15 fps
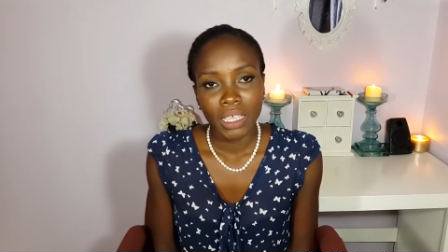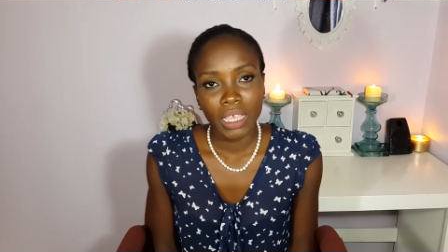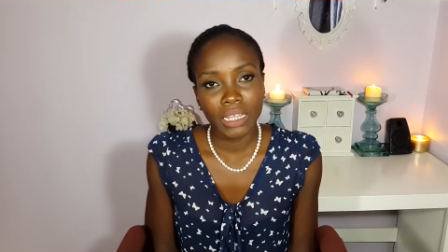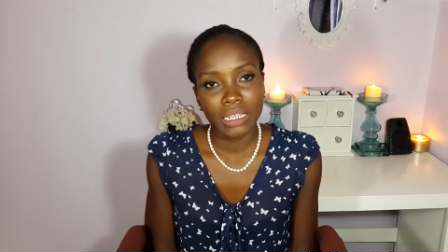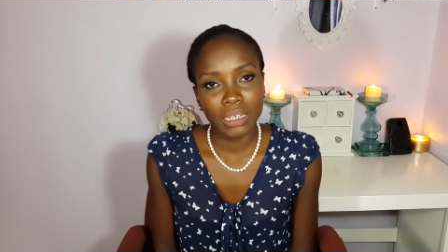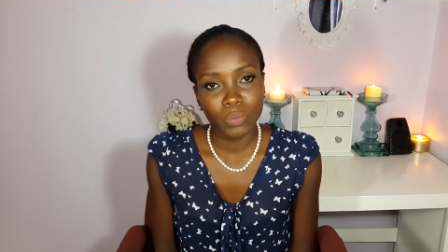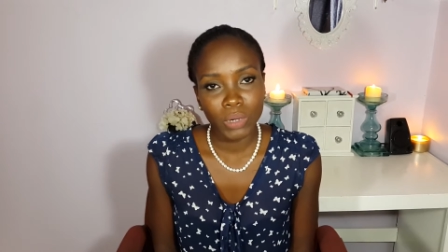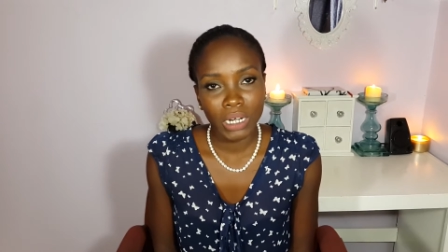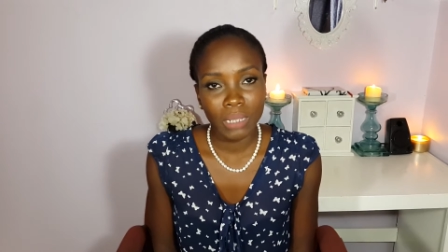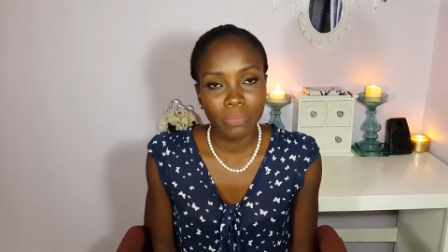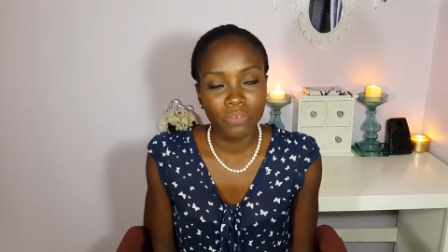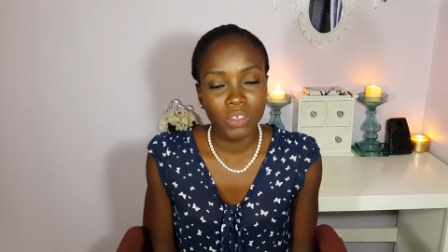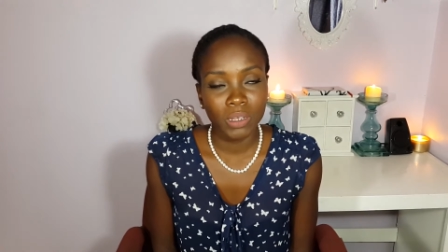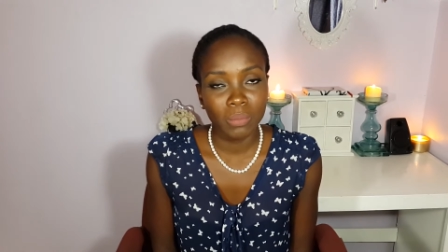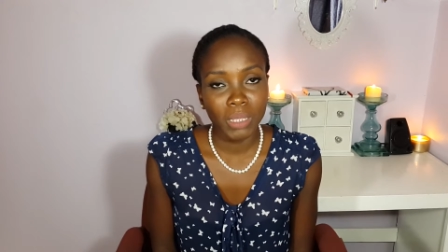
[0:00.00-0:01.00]
And then when
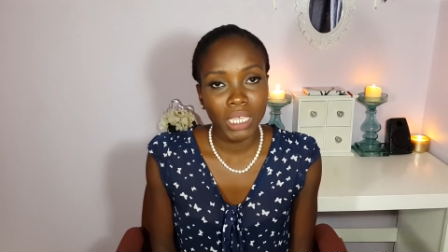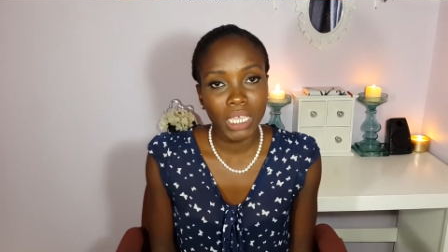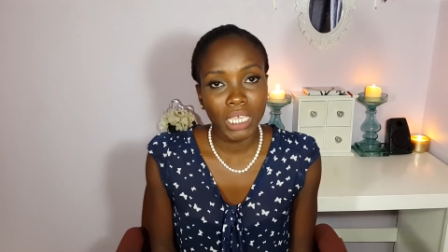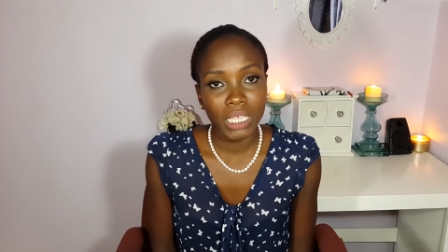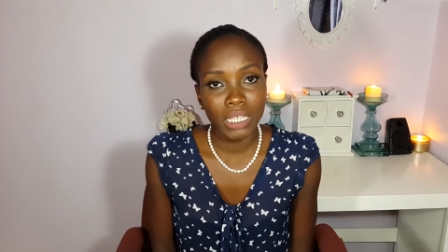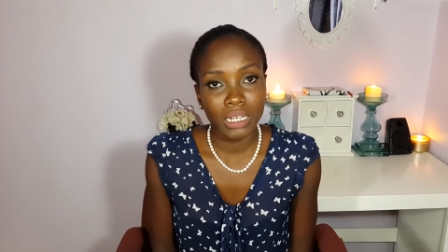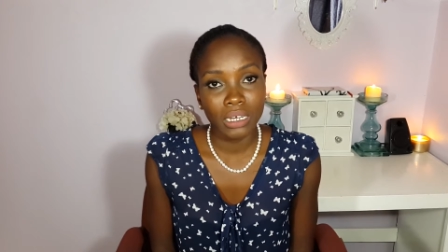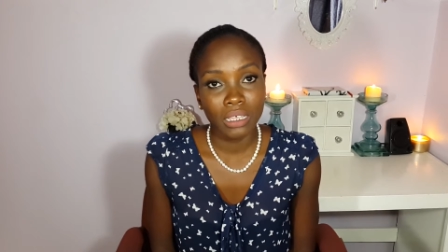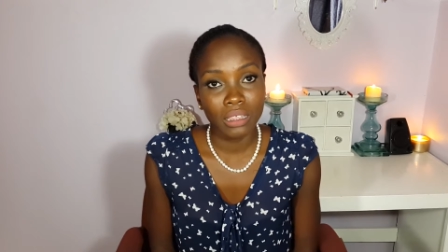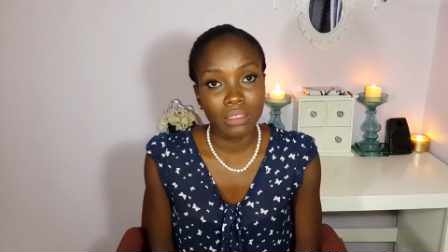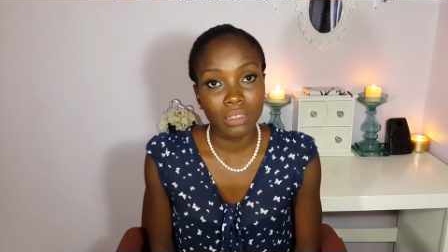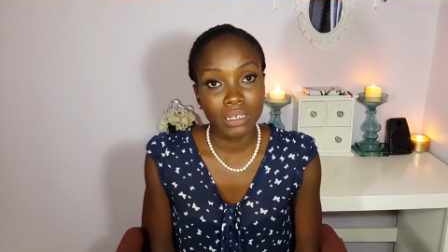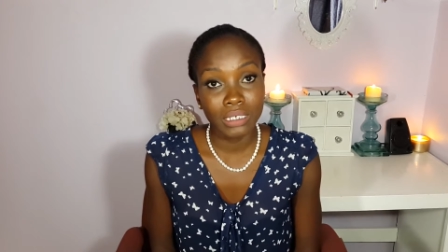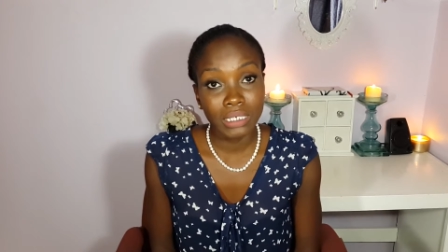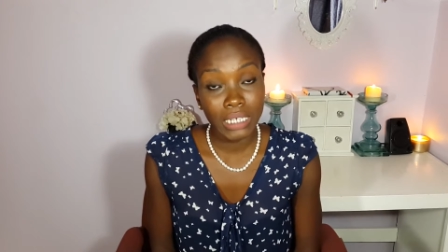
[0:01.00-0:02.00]
I'm filming in
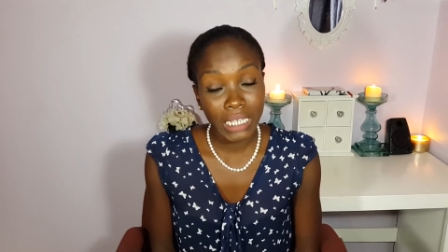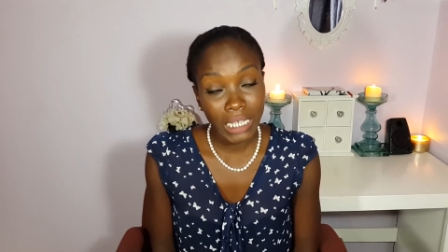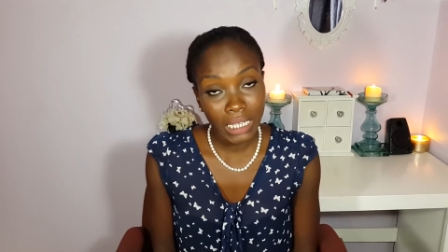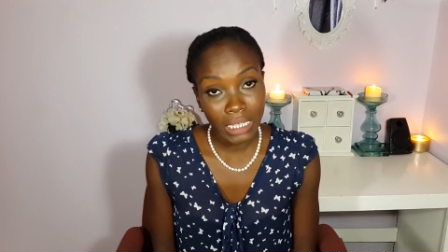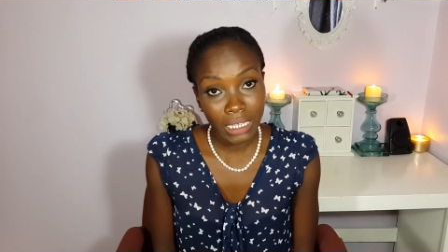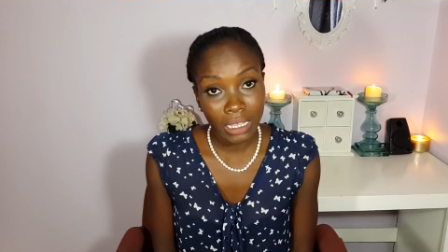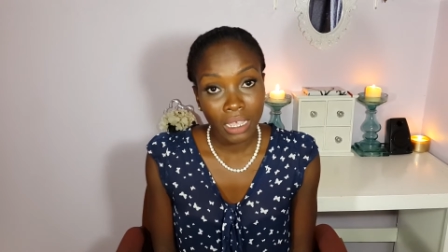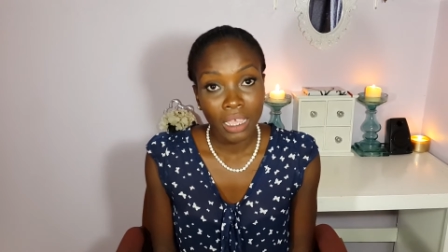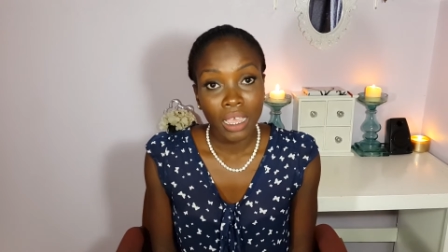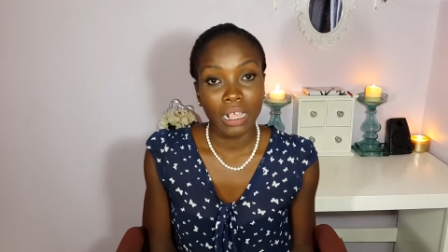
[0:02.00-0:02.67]
the day,